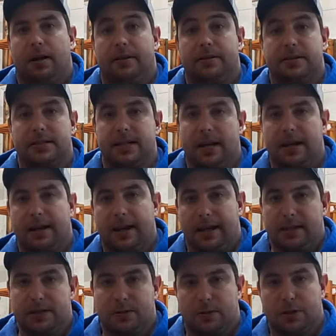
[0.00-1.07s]
There's a second
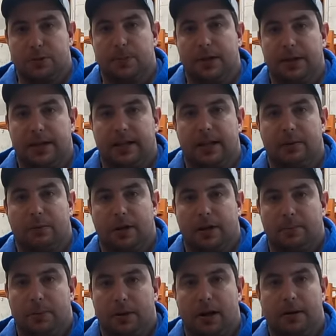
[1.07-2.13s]
hay storage building that we're
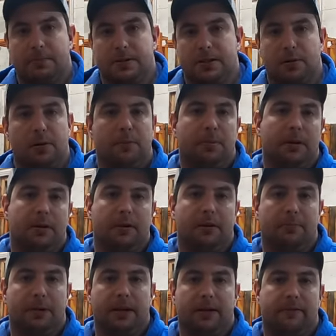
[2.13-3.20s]
going to put up, so I'll put a
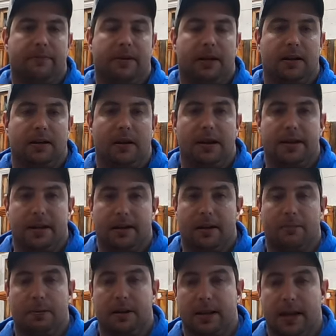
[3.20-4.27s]
little bit of content
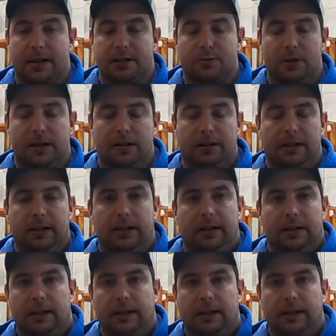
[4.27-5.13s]
up on that as well.